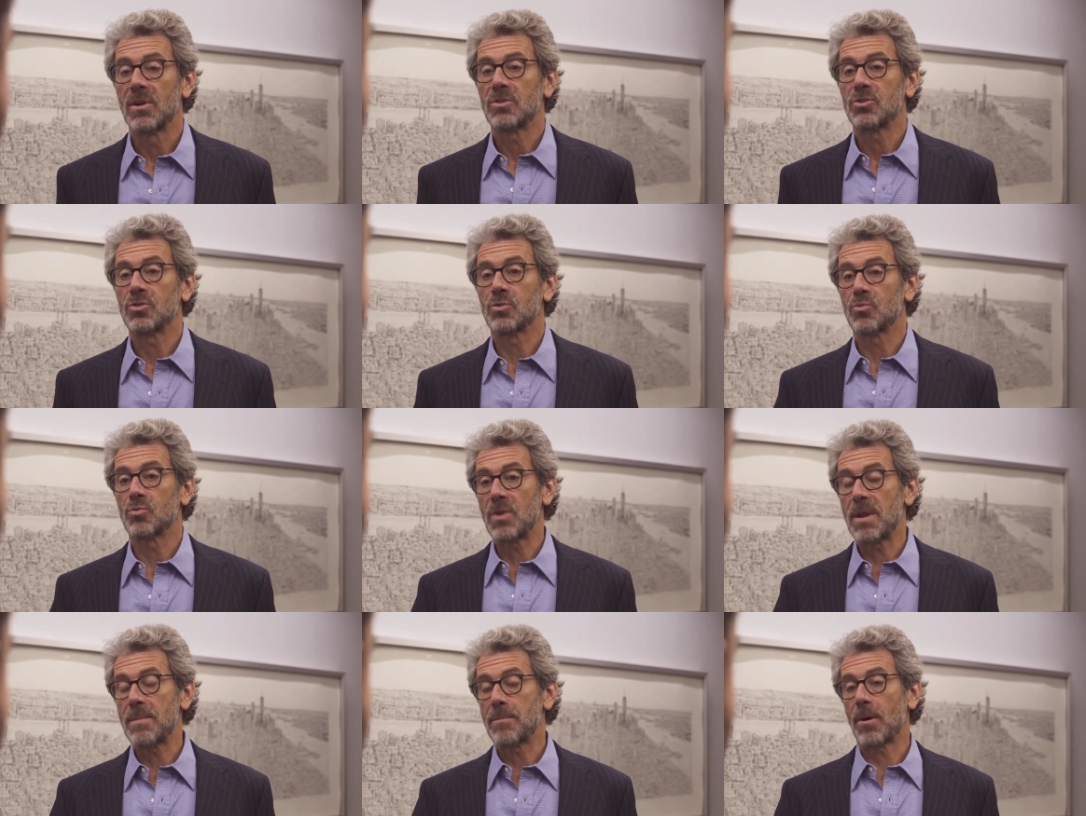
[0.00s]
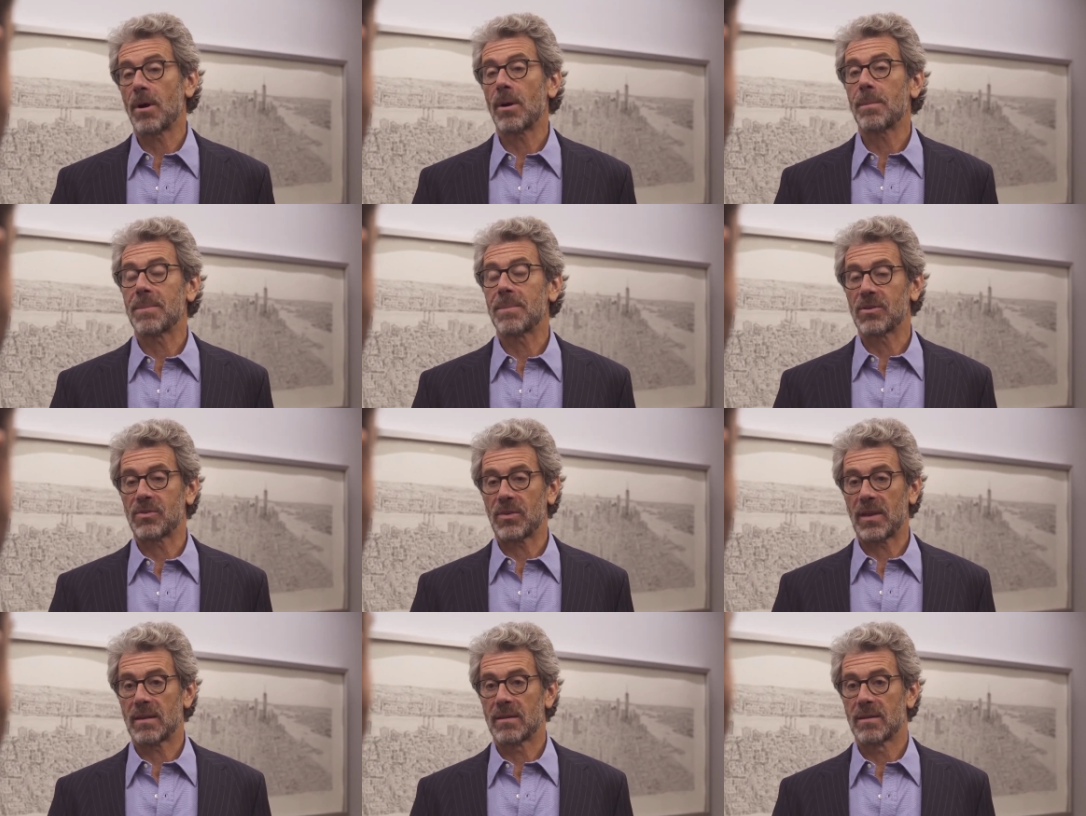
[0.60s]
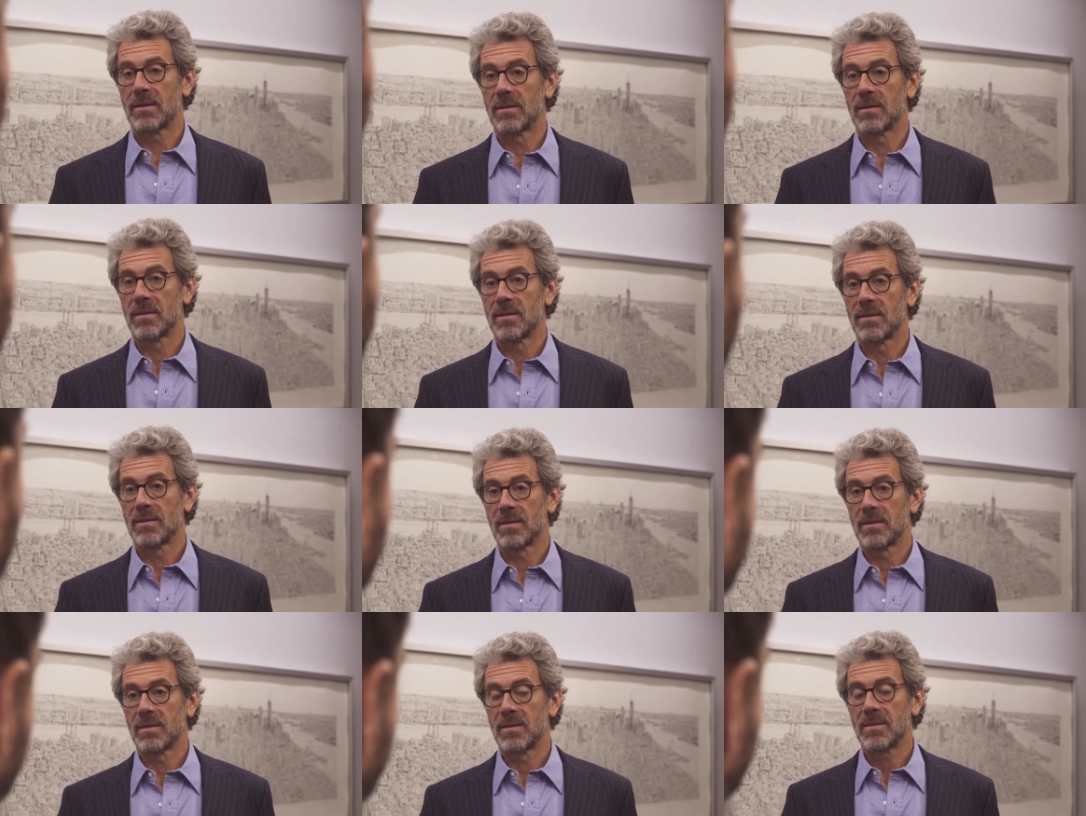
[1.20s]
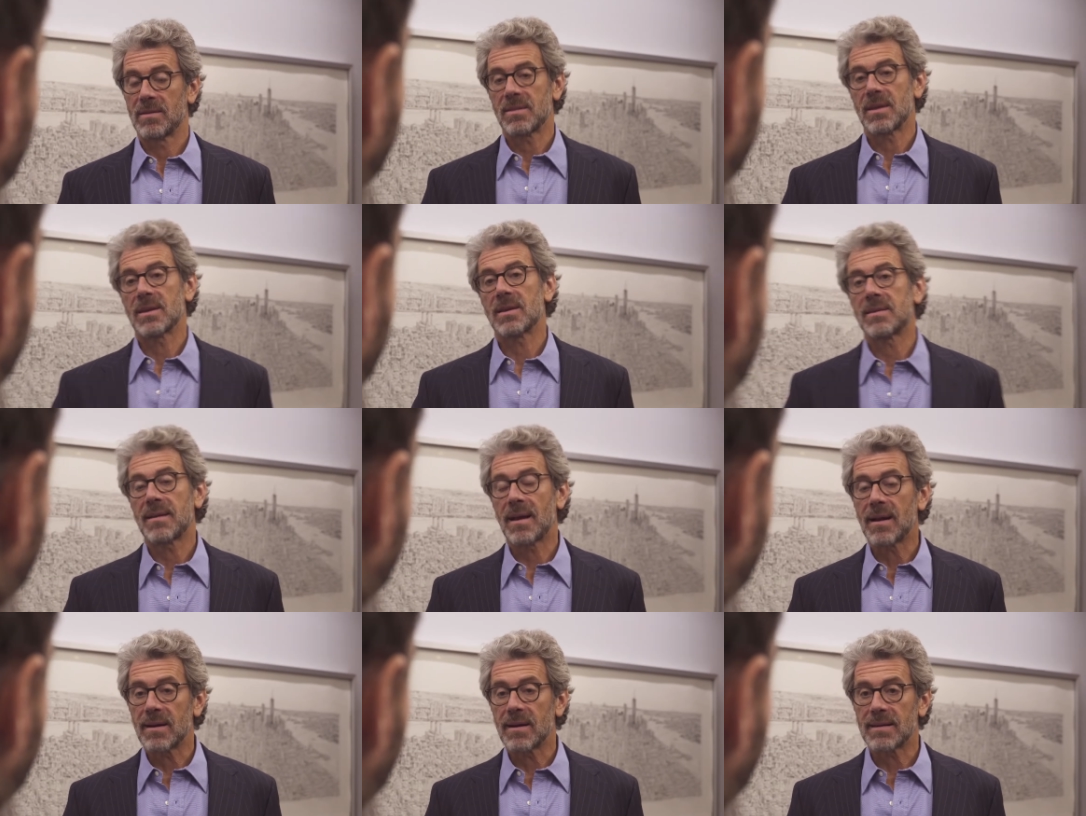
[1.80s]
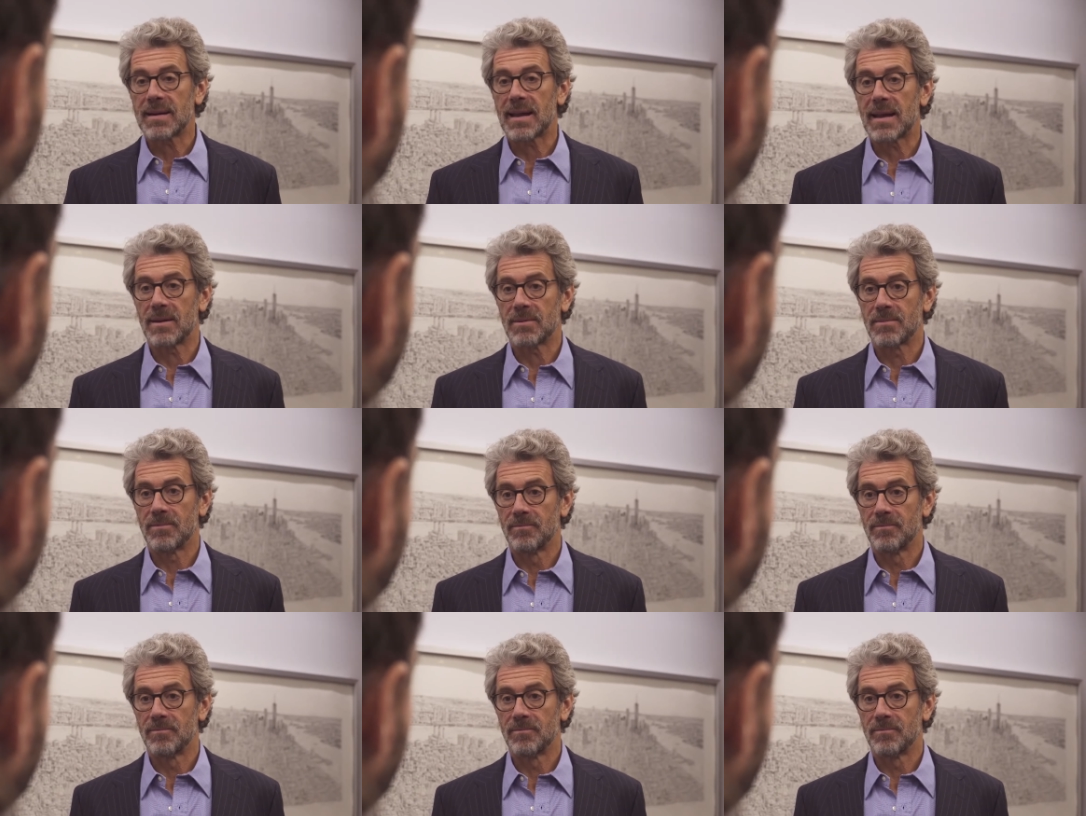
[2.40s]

to repurpose it, than to tear it down,